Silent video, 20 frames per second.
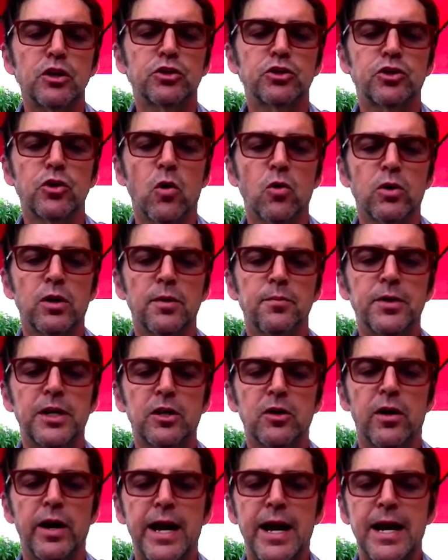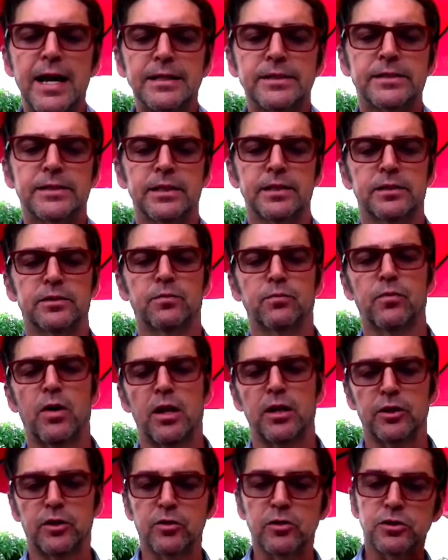Total amino acid
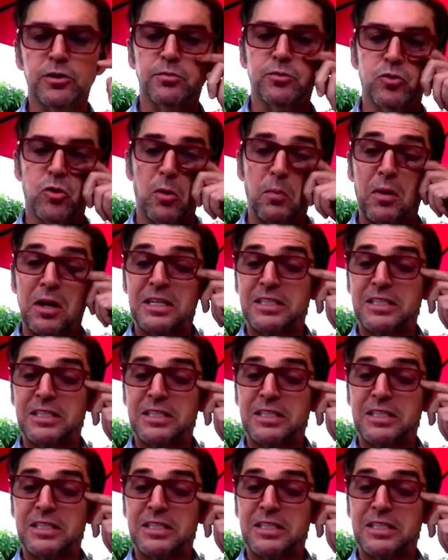molecules absorbed by